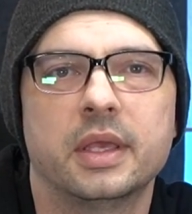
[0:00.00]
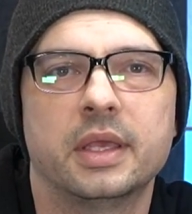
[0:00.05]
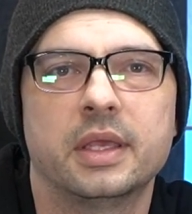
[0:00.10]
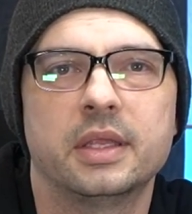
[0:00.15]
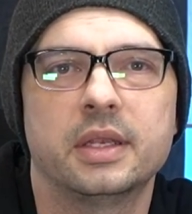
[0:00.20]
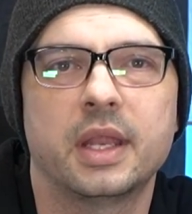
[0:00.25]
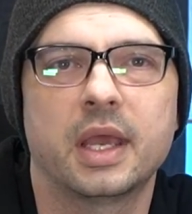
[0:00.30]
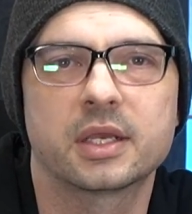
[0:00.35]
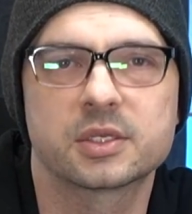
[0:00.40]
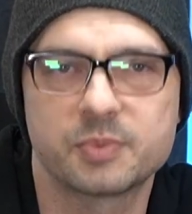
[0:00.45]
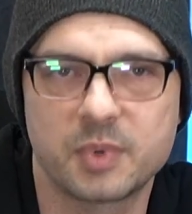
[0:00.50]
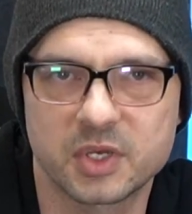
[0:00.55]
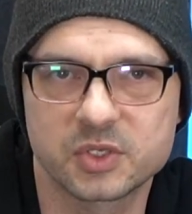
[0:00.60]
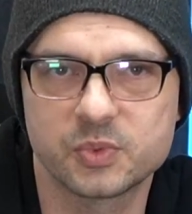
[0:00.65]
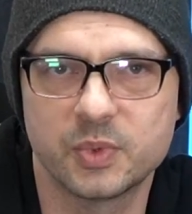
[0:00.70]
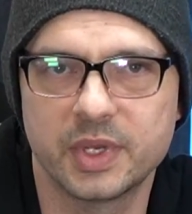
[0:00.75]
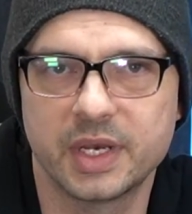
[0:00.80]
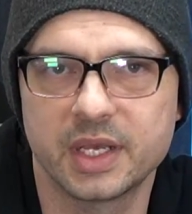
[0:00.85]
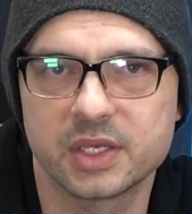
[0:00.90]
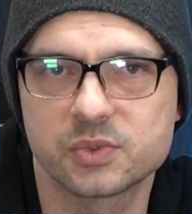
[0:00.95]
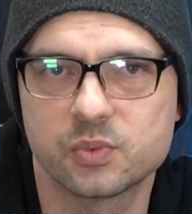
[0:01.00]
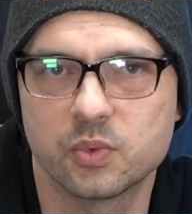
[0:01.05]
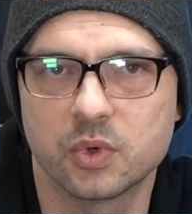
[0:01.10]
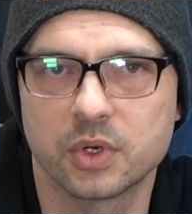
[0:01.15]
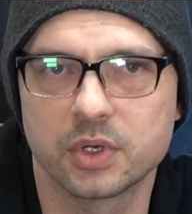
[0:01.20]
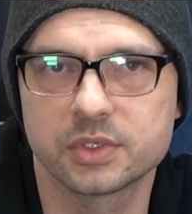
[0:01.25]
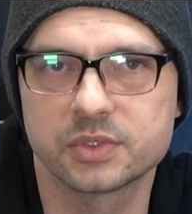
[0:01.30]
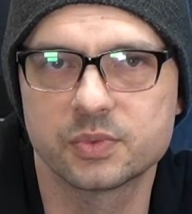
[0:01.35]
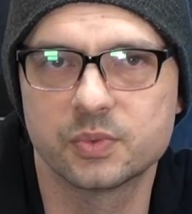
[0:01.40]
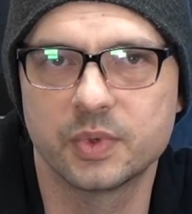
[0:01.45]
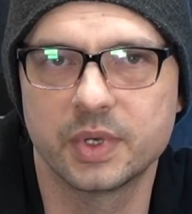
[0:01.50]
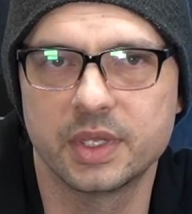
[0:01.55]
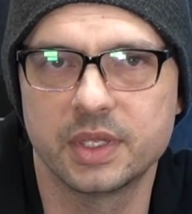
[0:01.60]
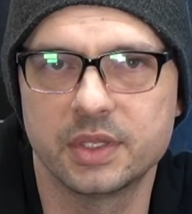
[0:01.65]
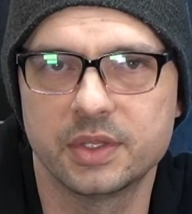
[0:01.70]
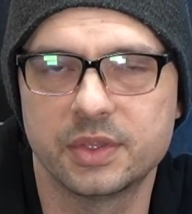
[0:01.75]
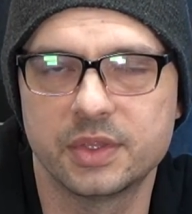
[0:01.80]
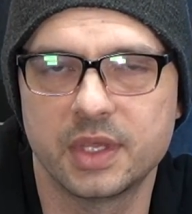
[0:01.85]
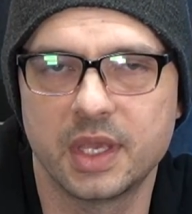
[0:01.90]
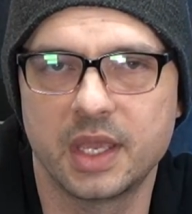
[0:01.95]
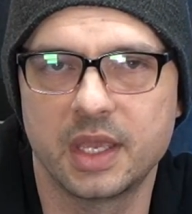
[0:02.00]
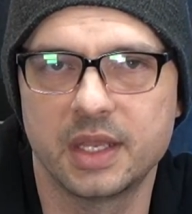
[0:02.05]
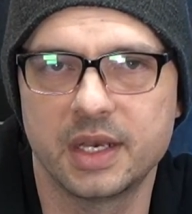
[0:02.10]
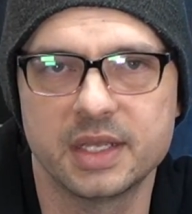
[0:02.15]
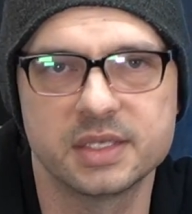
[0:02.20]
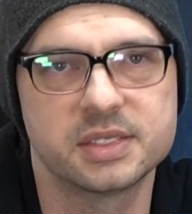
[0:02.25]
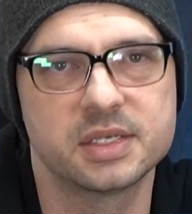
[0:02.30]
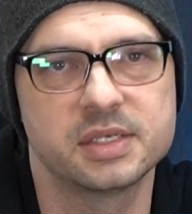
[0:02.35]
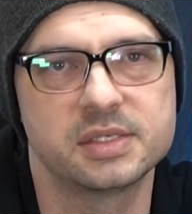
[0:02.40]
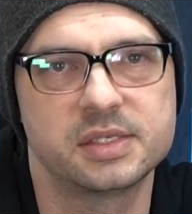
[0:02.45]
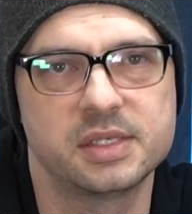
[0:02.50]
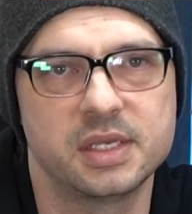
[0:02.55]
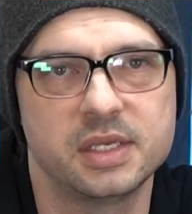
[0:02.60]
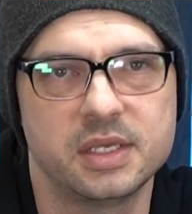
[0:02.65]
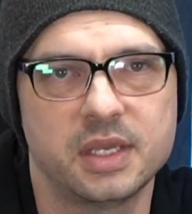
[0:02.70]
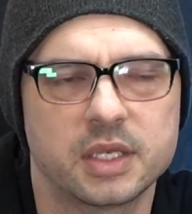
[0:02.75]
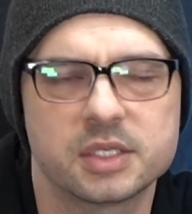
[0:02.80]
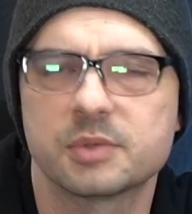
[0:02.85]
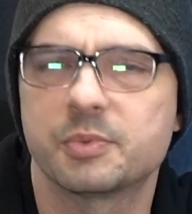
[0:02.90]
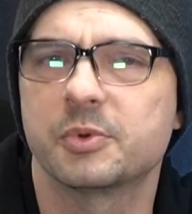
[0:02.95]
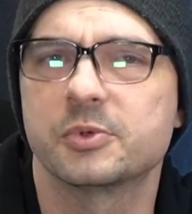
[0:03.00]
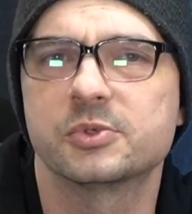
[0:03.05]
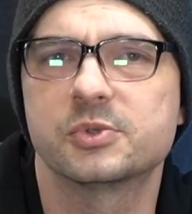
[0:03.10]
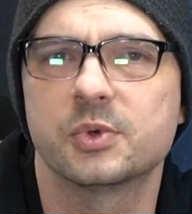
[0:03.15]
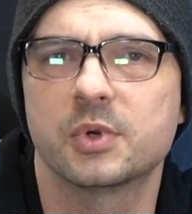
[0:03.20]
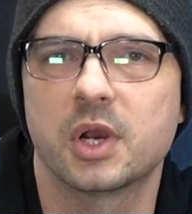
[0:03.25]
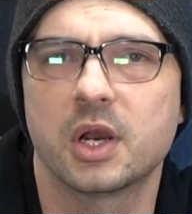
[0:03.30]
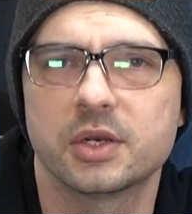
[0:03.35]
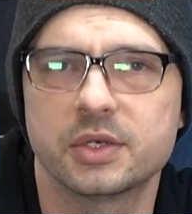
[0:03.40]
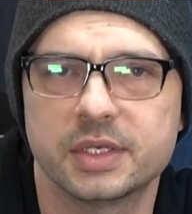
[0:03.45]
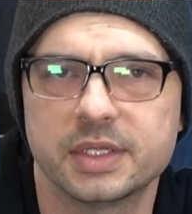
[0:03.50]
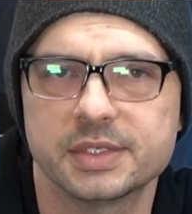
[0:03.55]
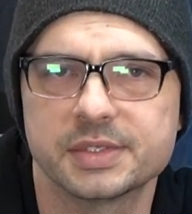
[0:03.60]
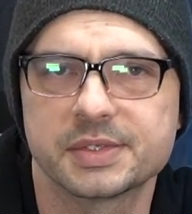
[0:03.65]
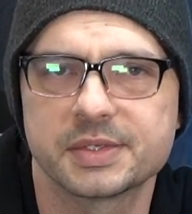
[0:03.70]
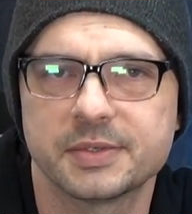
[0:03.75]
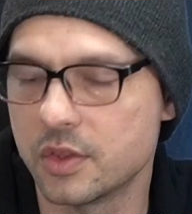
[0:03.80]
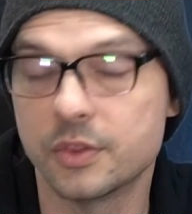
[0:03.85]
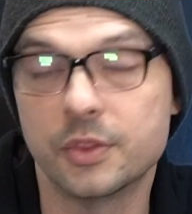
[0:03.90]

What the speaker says: an Xbox One X works with an SSD as opposed to a hard disk.